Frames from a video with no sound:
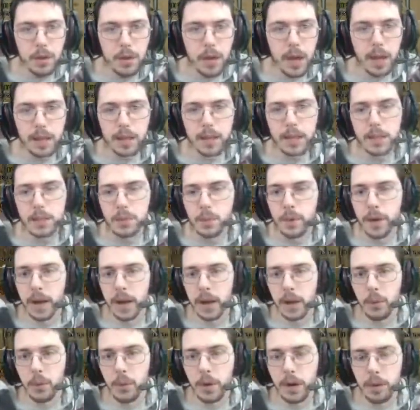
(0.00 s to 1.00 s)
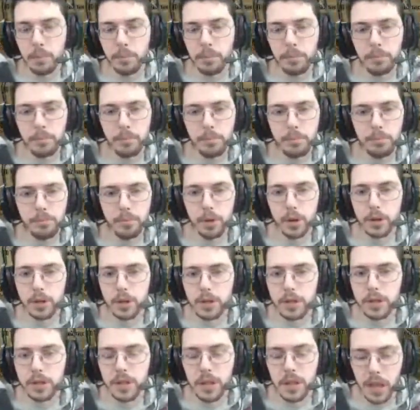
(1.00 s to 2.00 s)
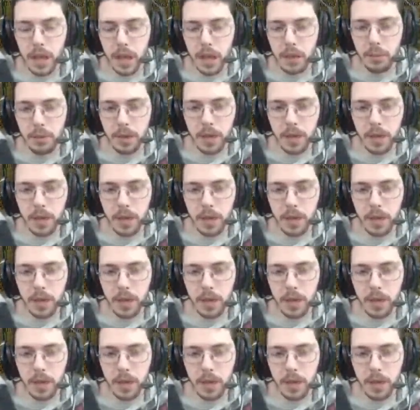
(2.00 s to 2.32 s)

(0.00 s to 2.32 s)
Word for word: And at least when I when I purchased the game, it